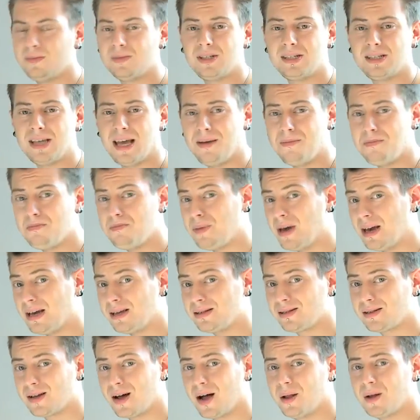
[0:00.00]
same
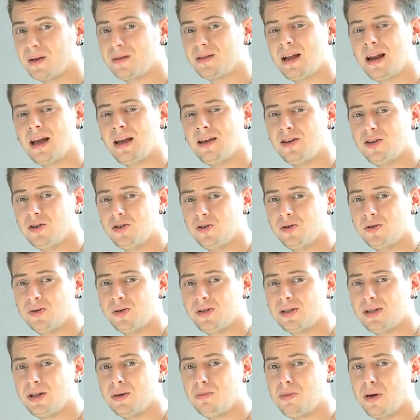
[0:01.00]
base color that I
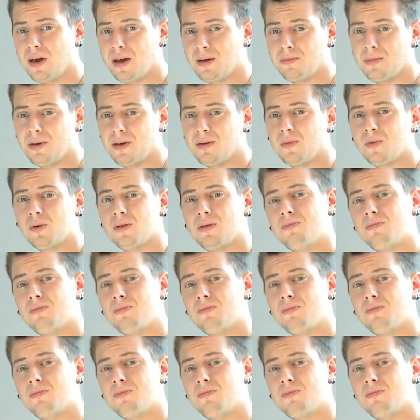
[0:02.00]
used, the pigment with,